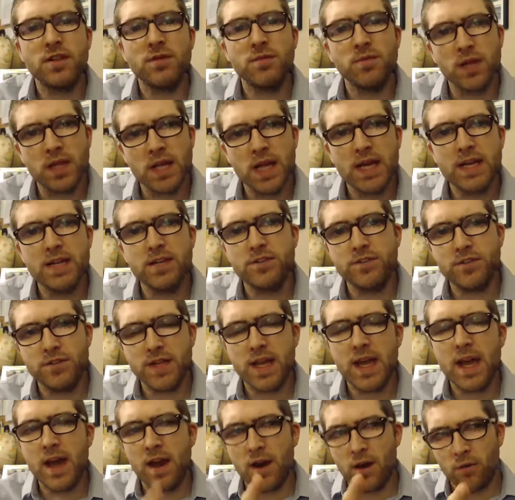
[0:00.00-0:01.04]
related to
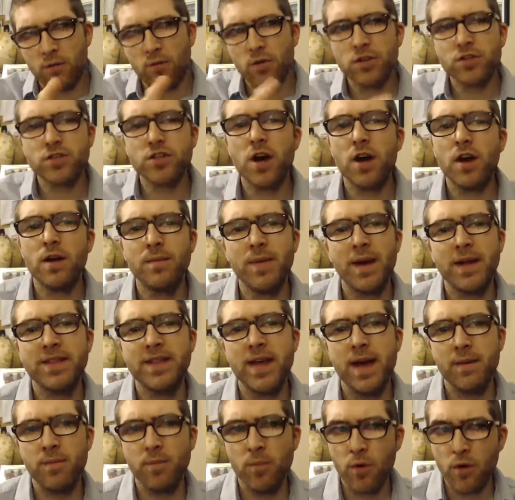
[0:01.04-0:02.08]
the error? We'll talk about
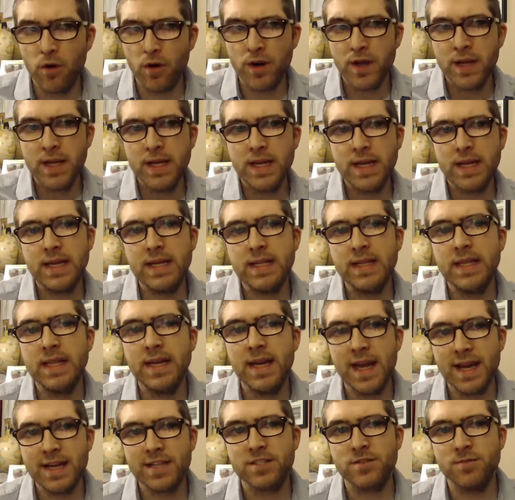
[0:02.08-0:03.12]
that more in the
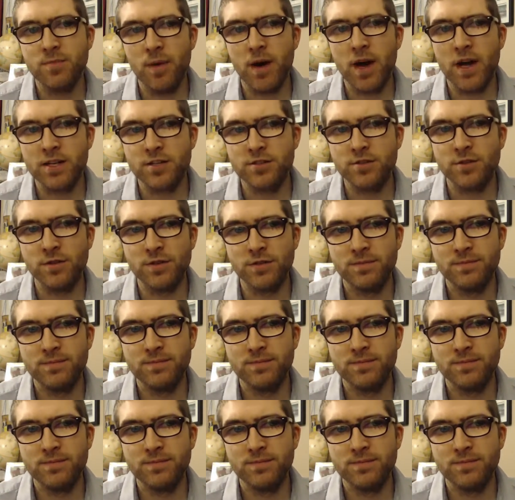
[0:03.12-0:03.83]
next module.